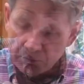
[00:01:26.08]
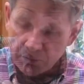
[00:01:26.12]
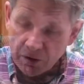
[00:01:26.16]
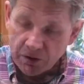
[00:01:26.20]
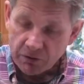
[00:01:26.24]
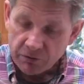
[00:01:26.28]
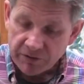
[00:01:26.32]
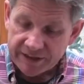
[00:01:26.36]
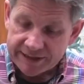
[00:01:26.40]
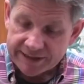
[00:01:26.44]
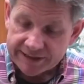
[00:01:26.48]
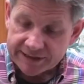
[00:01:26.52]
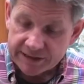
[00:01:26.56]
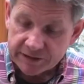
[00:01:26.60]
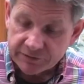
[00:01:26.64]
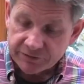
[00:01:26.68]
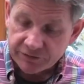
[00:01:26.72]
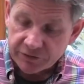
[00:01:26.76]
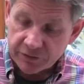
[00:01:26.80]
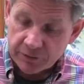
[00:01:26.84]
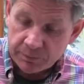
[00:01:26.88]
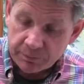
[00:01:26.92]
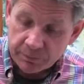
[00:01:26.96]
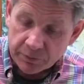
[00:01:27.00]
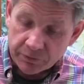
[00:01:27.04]
My reason
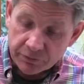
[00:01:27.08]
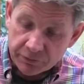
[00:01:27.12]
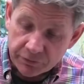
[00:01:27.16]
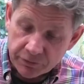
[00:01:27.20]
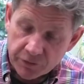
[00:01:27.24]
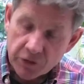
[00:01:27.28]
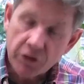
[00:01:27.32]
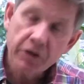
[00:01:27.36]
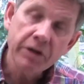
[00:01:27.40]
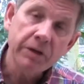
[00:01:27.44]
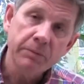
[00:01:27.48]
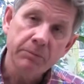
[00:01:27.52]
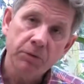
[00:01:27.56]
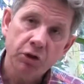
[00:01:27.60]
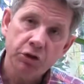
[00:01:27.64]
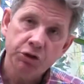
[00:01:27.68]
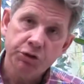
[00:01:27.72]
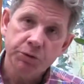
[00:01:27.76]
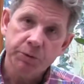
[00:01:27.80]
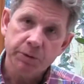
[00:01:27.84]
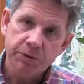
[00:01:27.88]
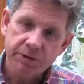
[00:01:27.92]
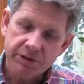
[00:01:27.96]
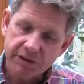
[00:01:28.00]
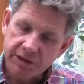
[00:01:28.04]
for preferring
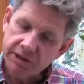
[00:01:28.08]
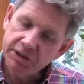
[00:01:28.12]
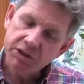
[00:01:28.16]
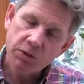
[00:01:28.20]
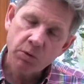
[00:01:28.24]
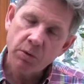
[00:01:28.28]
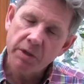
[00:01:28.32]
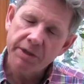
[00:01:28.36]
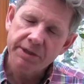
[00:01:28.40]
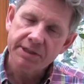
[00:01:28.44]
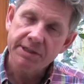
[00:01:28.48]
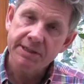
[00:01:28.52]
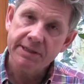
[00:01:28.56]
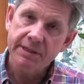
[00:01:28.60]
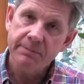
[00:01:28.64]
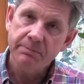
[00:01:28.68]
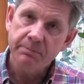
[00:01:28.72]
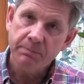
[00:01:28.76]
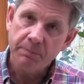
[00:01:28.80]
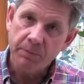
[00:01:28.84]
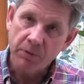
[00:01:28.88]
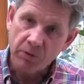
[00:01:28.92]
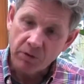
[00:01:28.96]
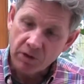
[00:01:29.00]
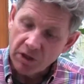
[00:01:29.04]
modules is quite
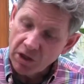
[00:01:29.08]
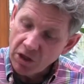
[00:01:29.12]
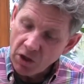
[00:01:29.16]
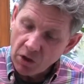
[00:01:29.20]
simple.